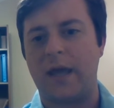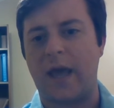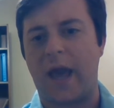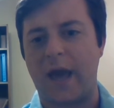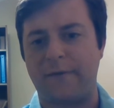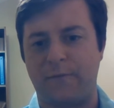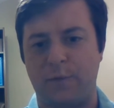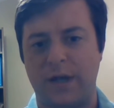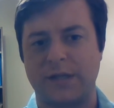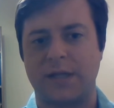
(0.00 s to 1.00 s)
A half
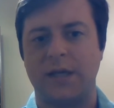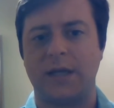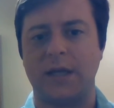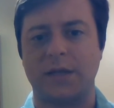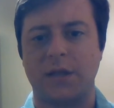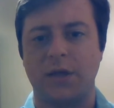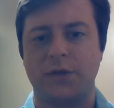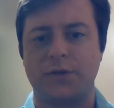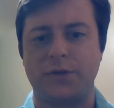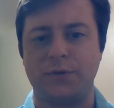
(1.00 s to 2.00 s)
rest gets
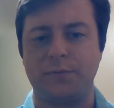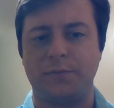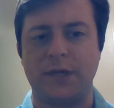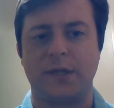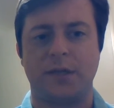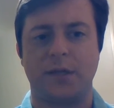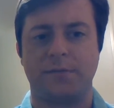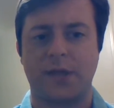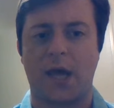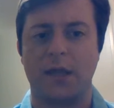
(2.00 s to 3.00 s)
2 beats
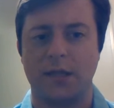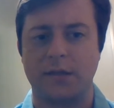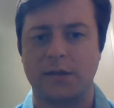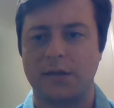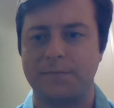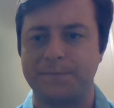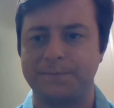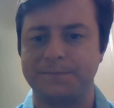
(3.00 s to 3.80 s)
of silence.